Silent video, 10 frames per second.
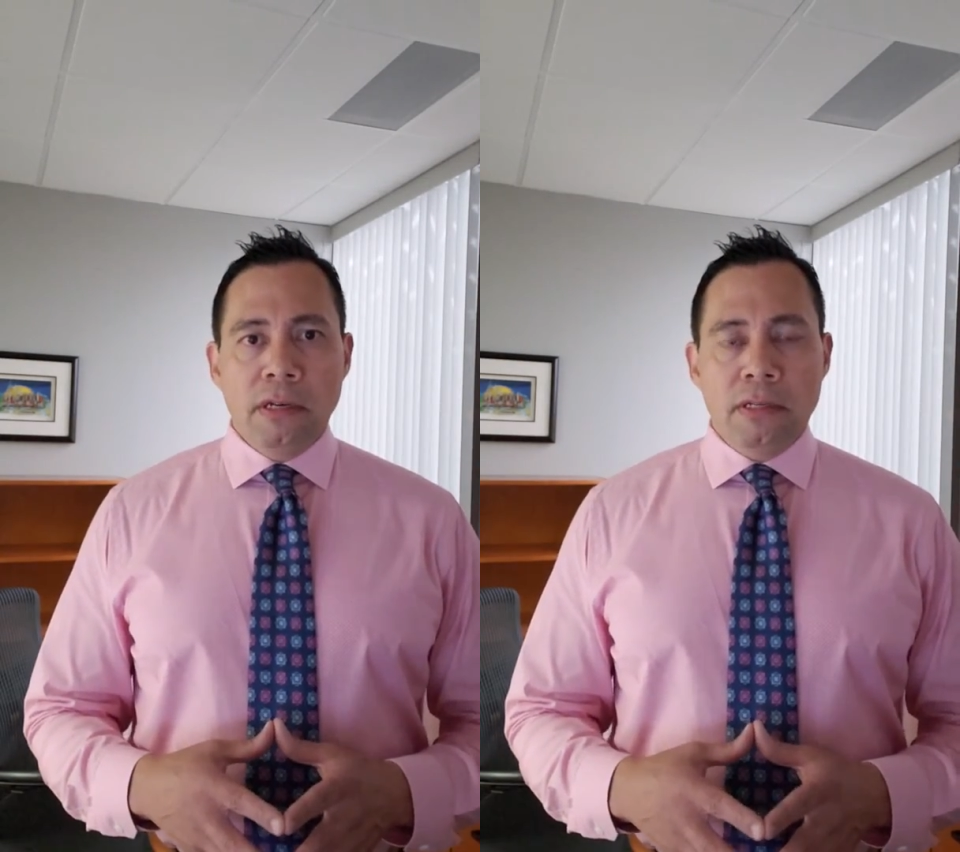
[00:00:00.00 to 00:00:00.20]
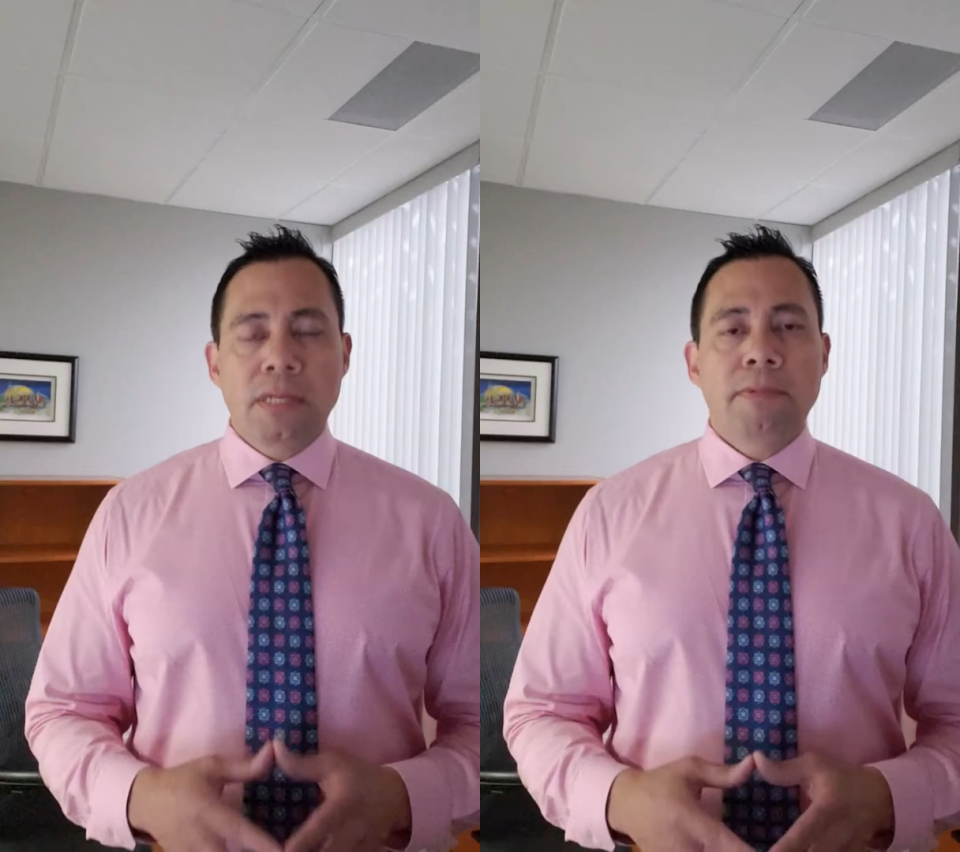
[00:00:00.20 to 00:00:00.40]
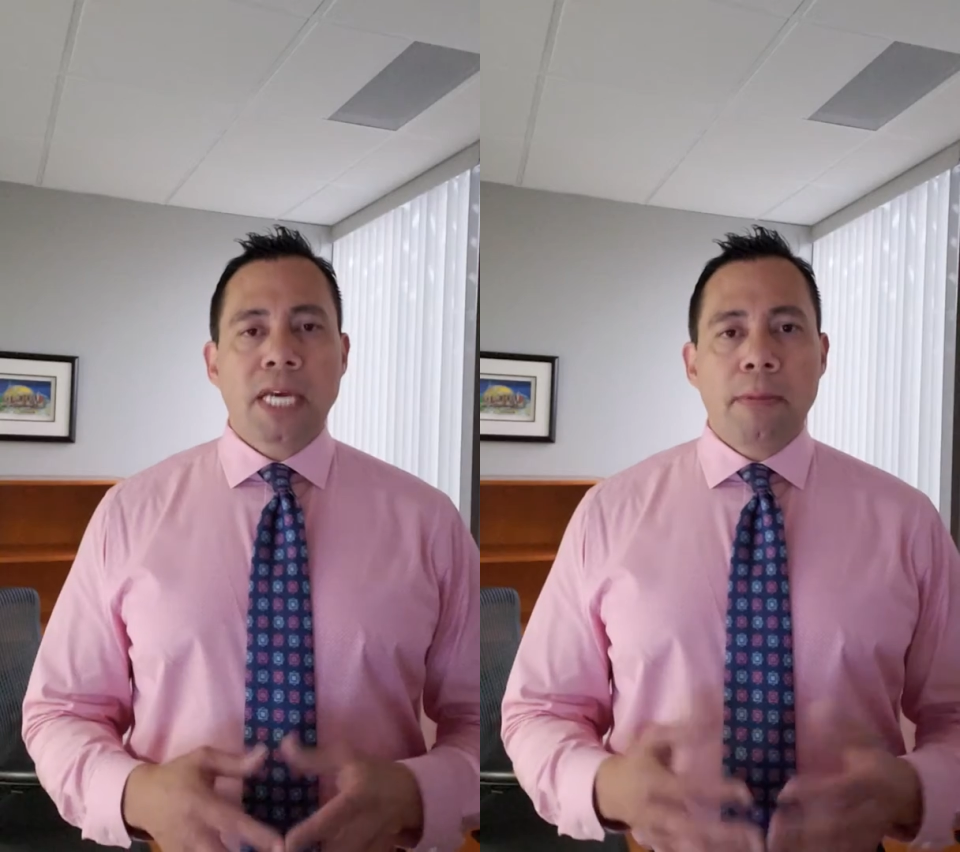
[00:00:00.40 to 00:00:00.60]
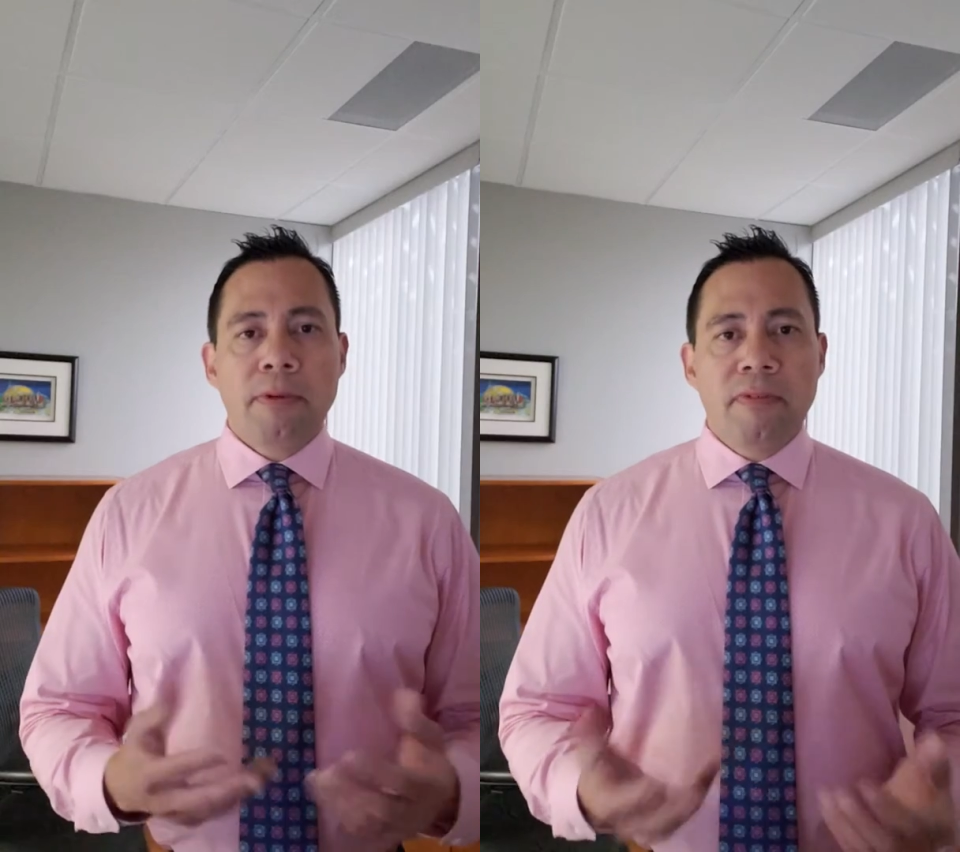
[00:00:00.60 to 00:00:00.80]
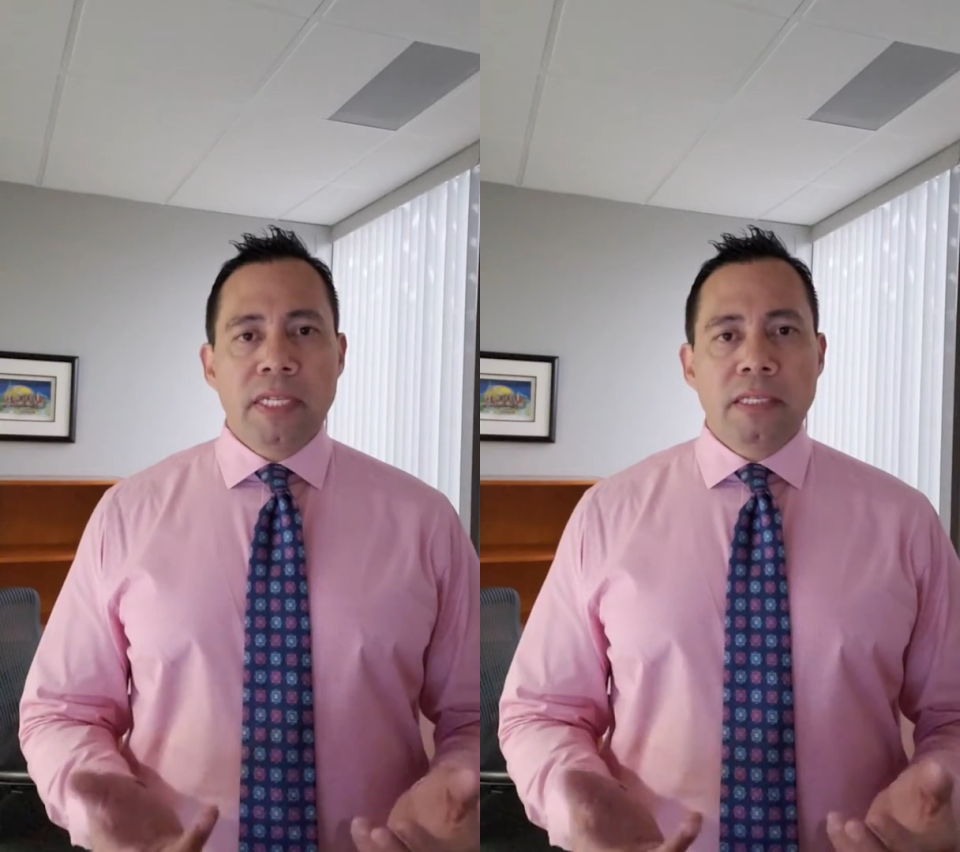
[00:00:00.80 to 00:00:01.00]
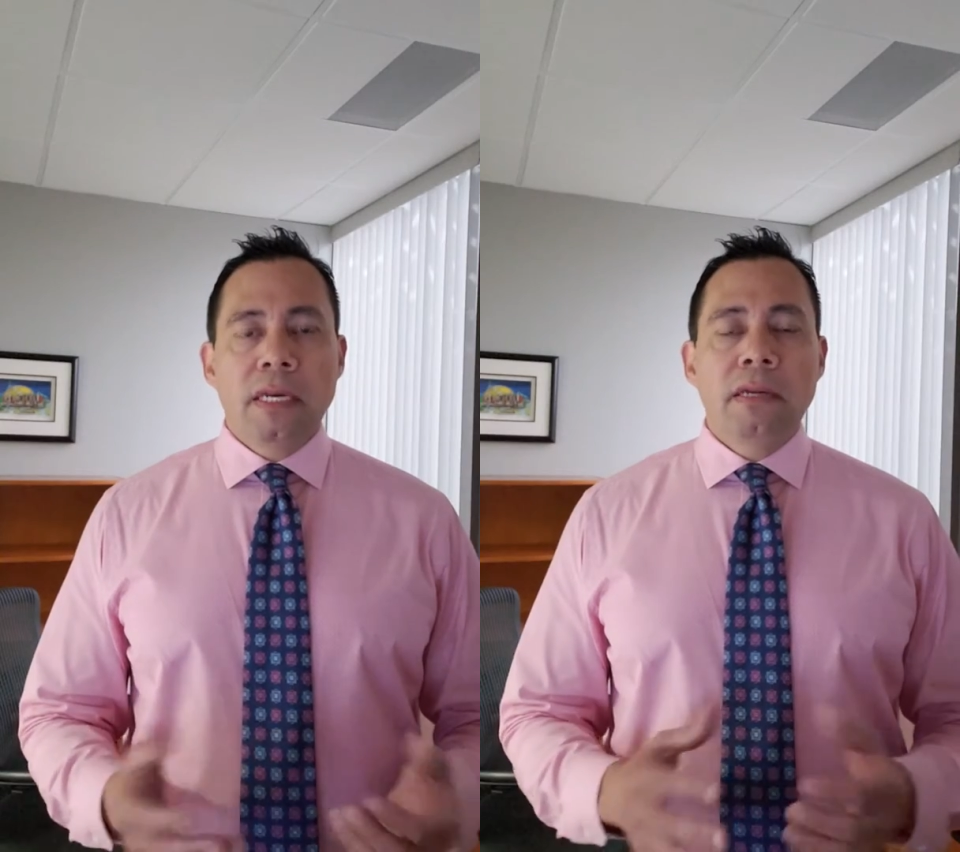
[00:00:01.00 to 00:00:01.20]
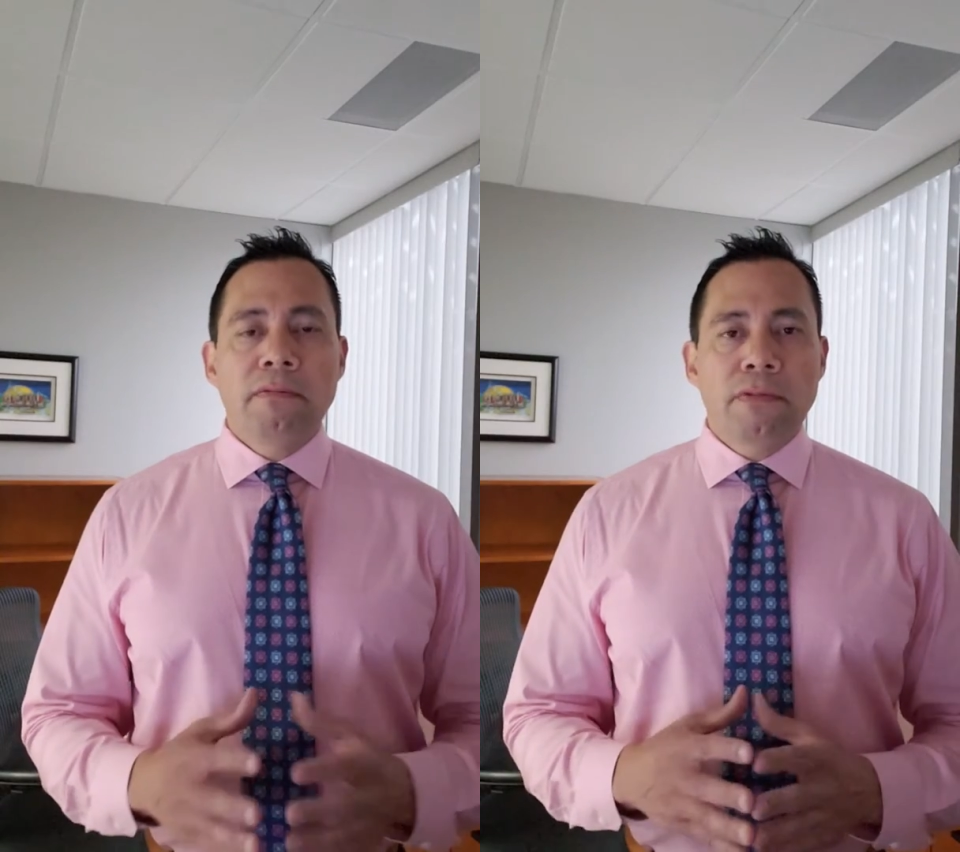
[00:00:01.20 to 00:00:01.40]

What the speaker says: some type of incentive